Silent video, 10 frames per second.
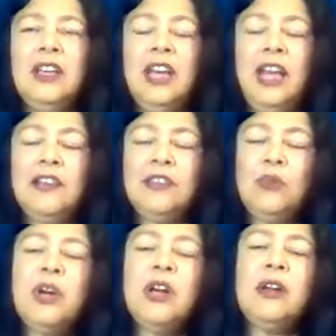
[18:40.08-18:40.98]
As the
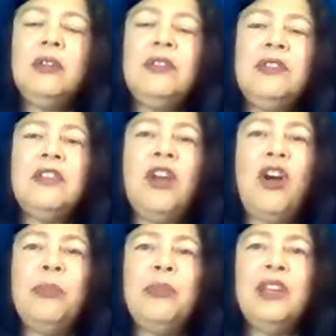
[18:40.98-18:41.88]
world
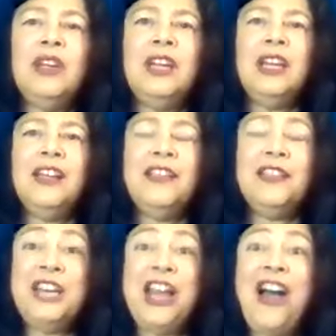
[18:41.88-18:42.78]
stopped,
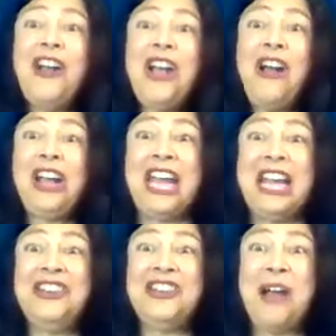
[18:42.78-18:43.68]
the Naga
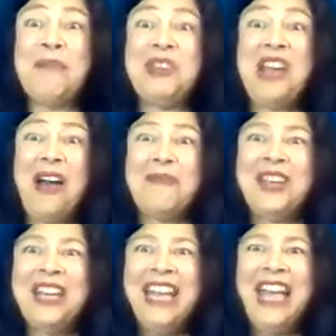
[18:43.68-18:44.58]
king jumped up
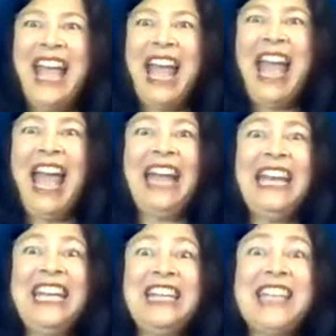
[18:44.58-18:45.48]
and
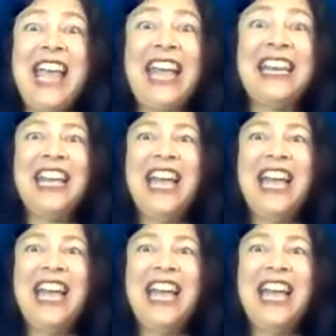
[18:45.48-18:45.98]
he said,